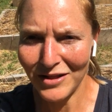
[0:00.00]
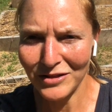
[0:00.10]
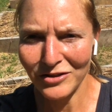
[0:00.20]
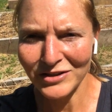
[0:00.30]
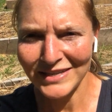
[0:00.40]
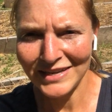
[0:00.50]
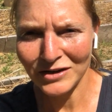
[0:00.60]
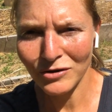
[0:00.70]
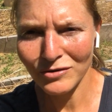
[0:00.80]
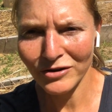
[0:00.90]
looked
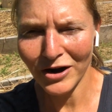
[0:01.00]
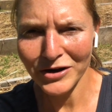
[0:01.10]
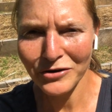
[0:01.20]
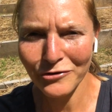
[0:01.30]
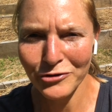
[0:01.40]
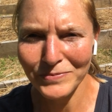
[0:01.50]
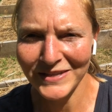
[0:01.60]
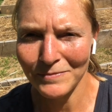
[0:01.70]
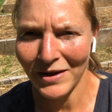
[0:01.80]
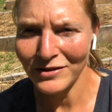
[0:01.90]
in garden
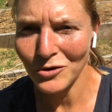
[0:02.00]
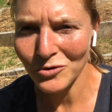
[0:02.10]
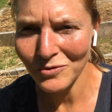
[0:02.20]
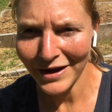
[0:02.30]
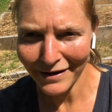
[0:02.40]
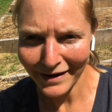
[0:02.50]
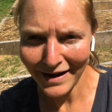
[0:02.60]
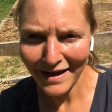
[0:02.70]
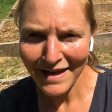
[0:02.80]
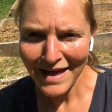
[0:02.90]
groups in my local
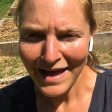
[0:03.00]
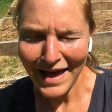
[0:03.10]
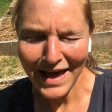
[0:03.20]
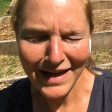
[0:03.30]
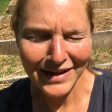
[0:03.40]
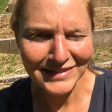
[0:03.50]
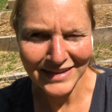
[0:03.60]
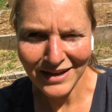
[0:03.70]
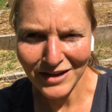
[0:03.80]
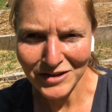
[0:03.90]
area and,
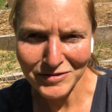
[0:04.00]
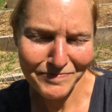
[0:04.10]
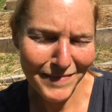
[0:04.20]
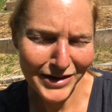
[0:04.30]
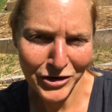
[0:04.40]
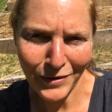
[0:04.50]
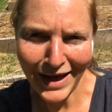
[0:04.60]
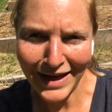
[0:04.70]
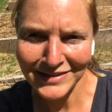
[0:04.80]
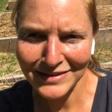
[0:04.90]

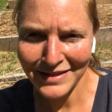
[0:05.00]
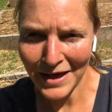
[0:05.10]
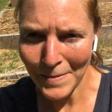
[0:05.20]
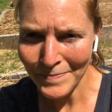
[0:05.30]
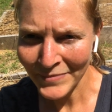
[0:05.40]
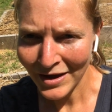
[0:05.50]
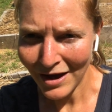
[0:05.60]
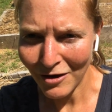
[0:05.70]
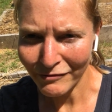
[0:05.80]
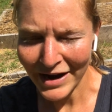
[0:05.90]
asked them,
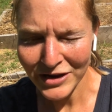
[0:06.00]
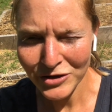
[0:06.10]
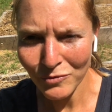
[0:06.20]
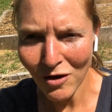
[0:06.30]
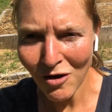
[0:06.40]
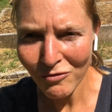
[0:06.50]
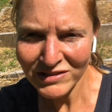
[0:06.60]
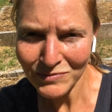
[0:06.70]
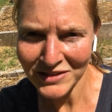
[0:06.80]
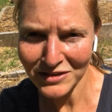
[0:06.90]
right? You
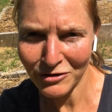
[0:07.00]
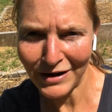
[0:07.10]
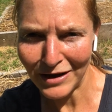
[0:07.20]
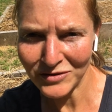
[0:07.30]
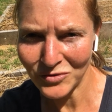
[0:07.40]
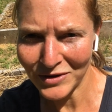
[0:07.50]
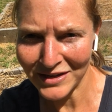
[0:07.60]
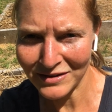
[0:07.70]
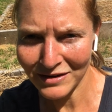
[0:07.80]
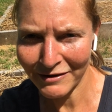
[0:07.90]
always want to
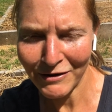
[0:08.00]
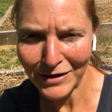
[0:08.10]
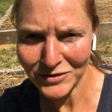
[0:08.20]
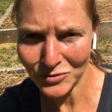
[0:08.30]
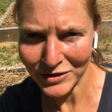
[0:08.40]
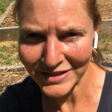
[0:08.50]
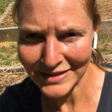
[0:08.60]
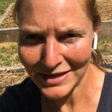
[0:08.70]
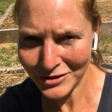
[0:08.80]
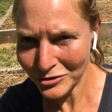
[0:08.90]
crowdsource
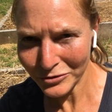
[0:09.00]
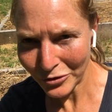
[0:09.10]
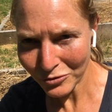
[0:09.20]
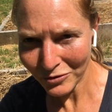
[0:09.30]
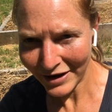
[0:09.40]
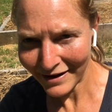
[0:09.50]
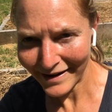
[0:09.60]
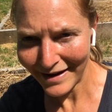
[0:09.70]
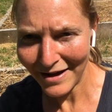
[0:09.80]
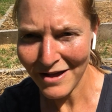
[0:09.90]
in your local
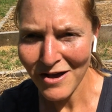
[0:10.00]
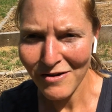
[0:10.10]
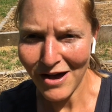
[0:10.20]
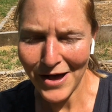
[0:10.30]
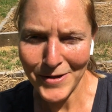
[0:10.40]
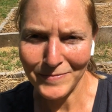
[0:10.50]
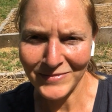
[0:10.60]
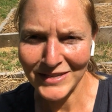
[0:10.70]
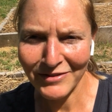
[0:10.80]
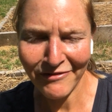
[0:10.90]
area
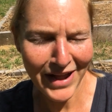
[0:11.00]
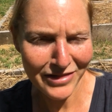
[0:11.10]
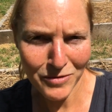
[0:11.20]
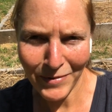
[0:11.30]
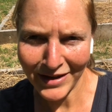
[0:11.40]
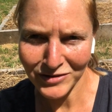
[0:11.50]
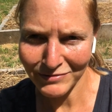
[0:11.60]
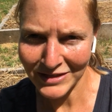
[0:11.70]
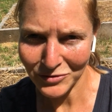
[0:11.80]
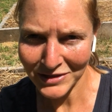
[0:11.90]
to find the best
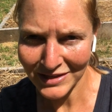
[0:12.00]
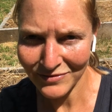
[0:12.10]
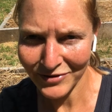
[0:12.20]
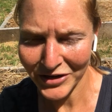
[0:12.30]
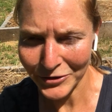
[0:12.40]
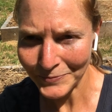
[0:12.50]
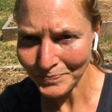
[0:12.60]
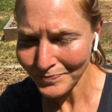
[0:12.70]
resources for you.